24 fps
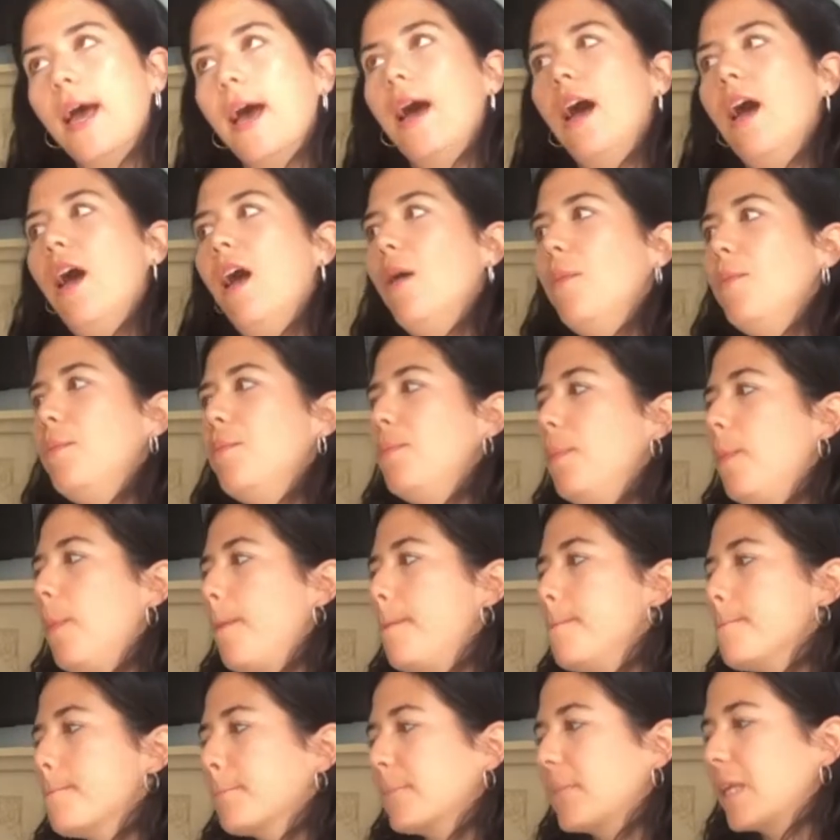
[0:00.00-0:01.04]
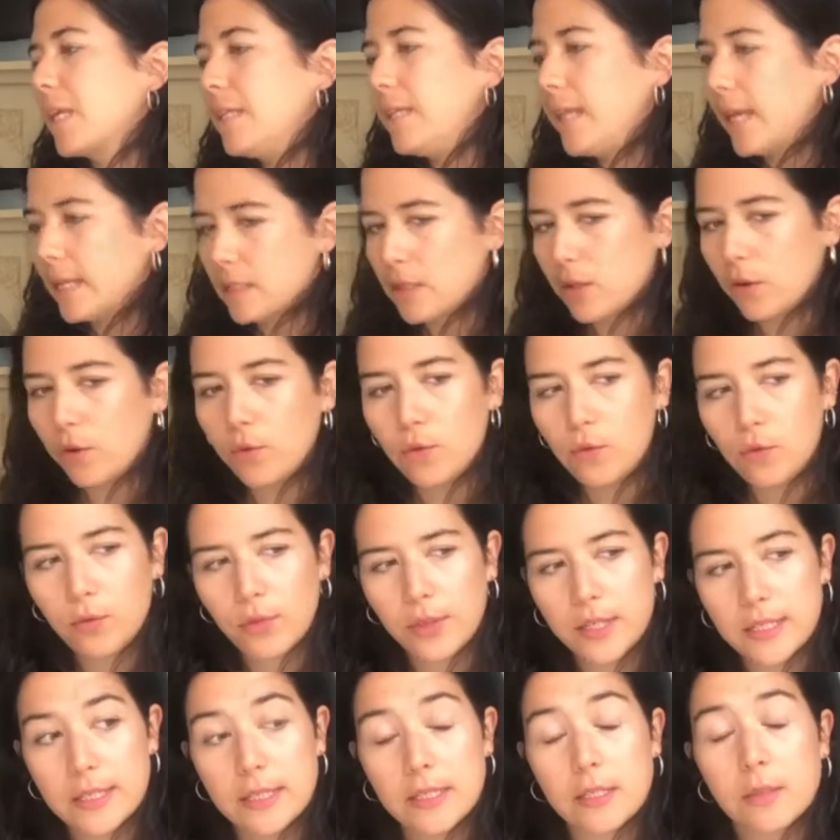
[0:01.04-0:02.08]
Yeah, so
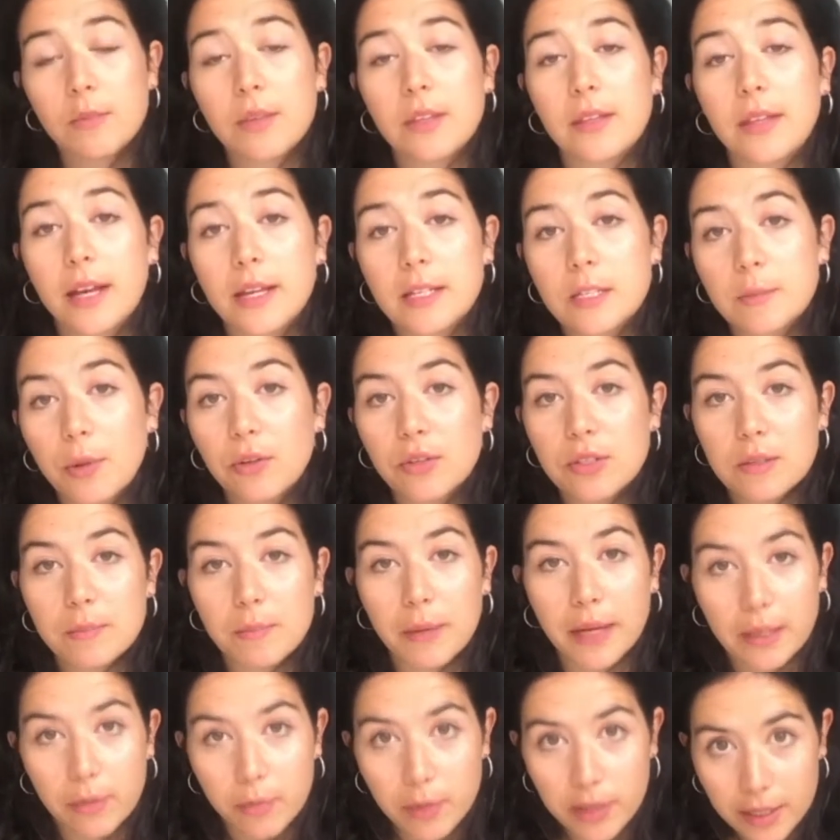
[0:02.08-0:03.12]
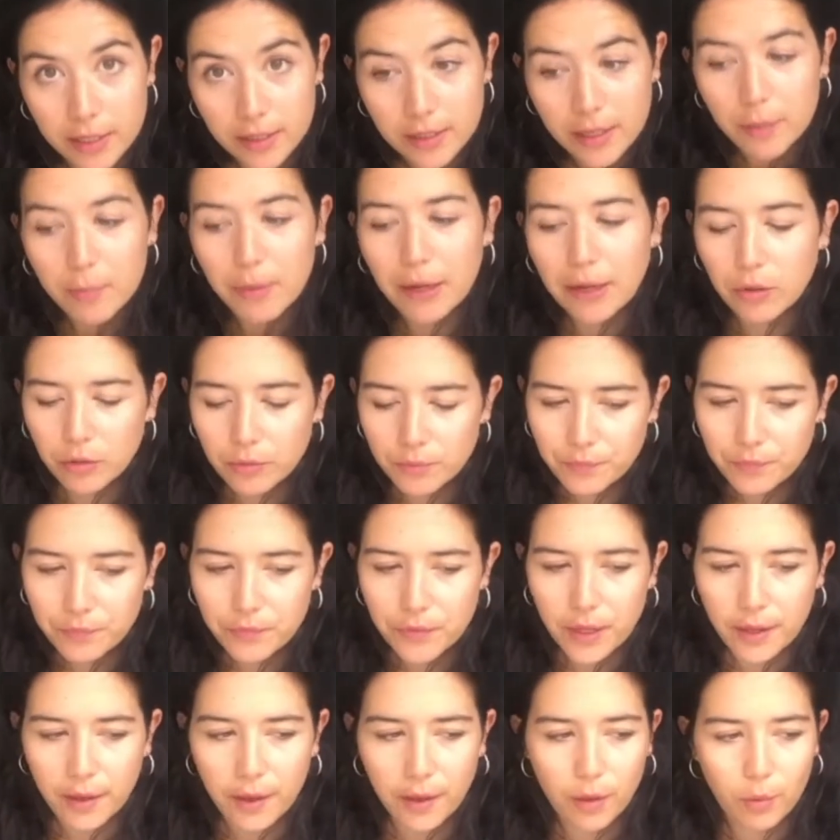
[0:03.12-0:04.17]
this is something that I spoke to Maribí about
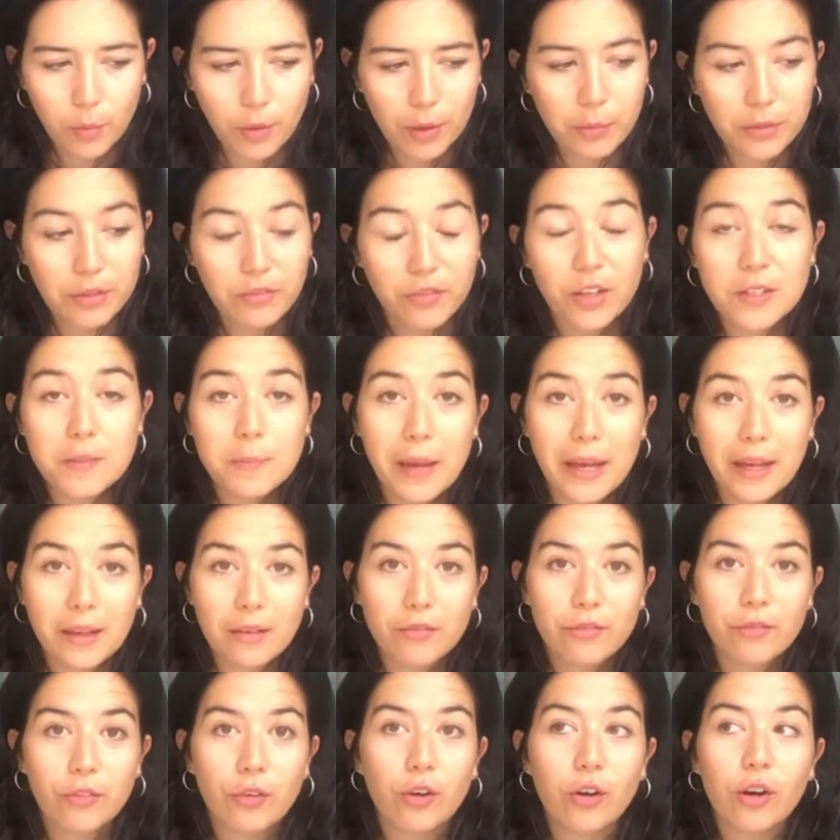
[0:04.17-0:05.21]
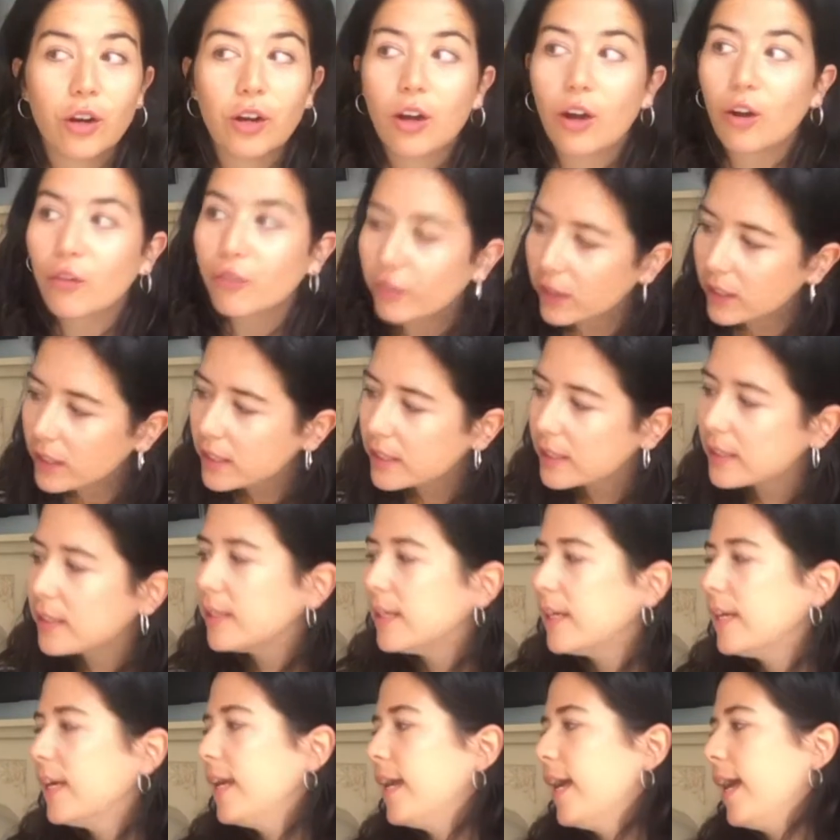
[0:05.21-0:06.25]
when we first met for coffee.
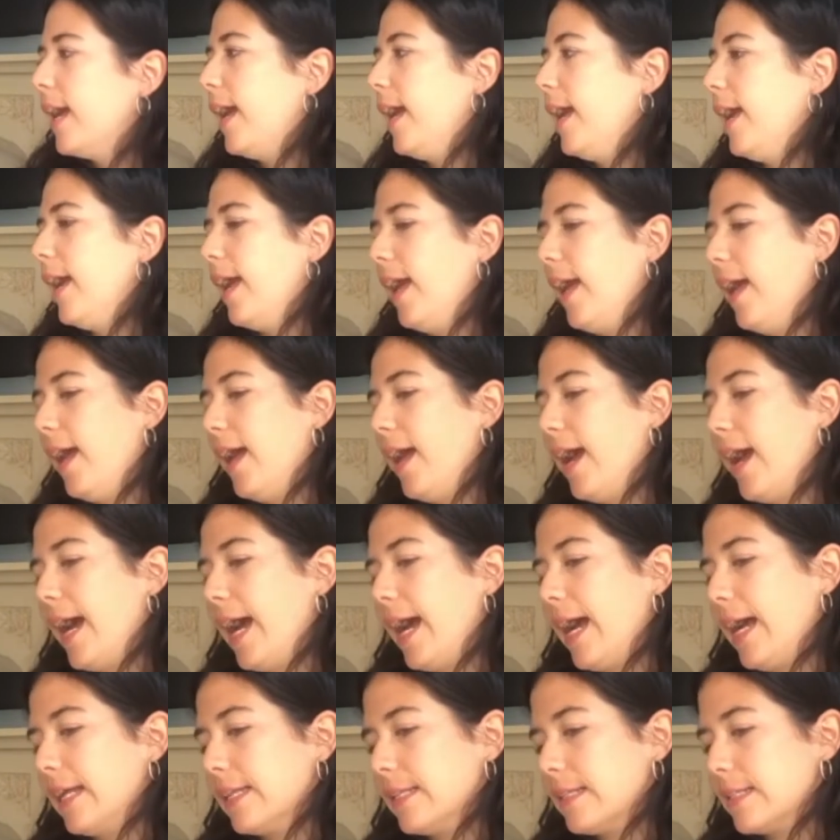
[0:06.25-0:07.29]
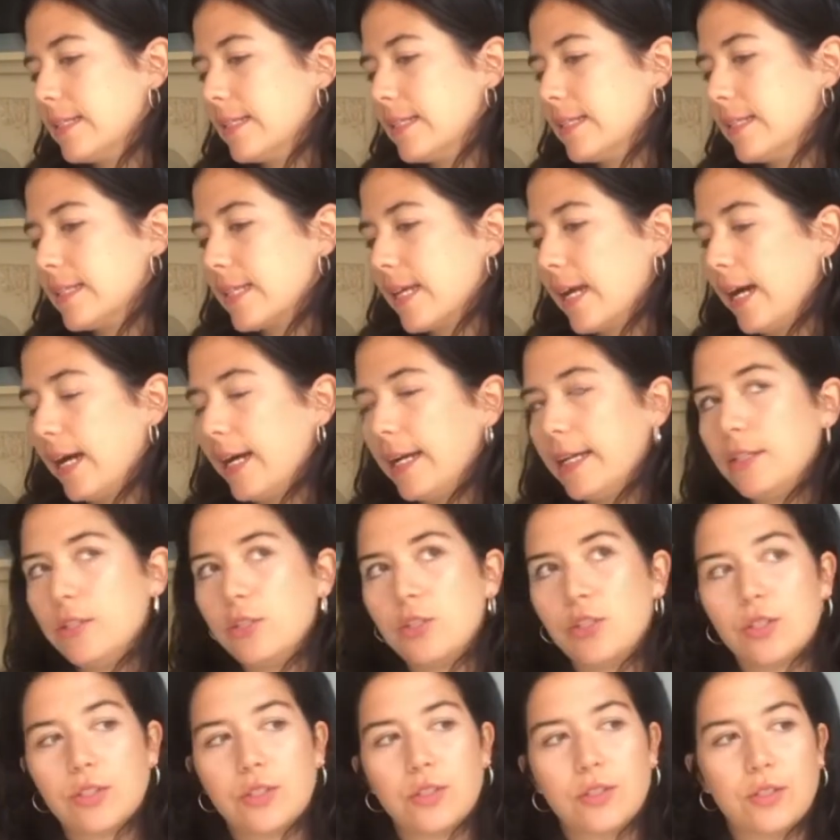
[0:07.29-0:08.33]
And
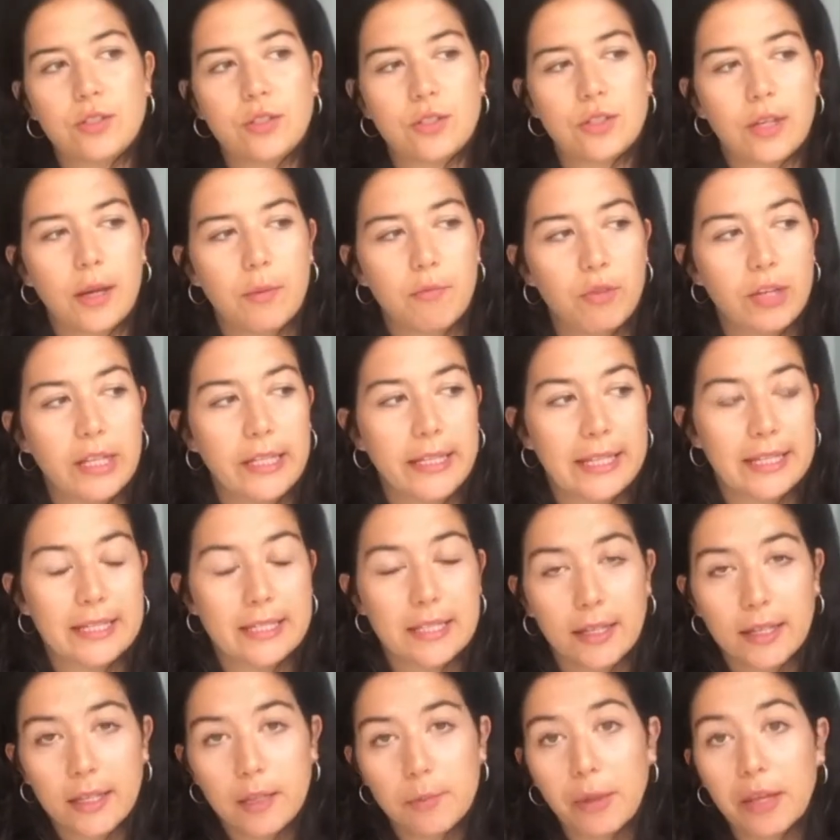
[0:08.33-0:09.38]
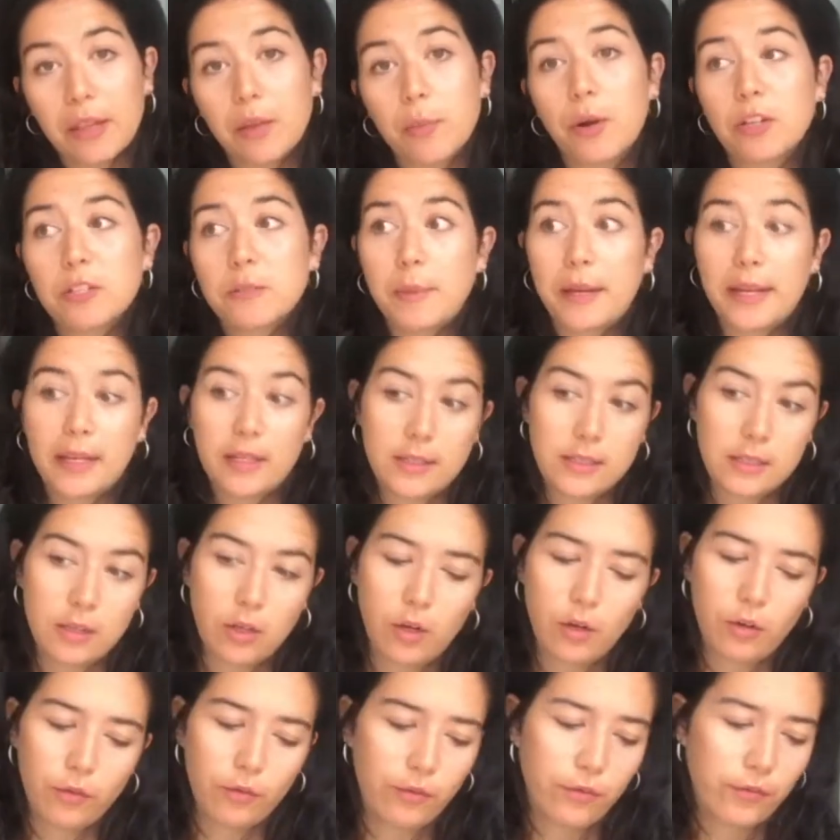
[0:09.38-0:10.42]
I'm really excited by the prospect
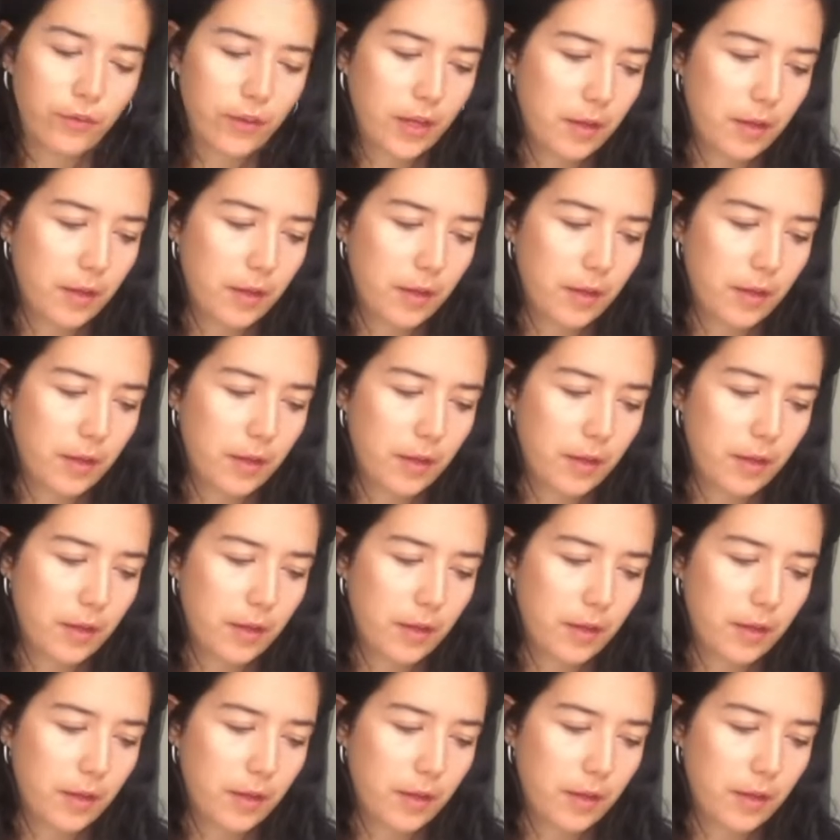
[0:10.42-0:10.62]
of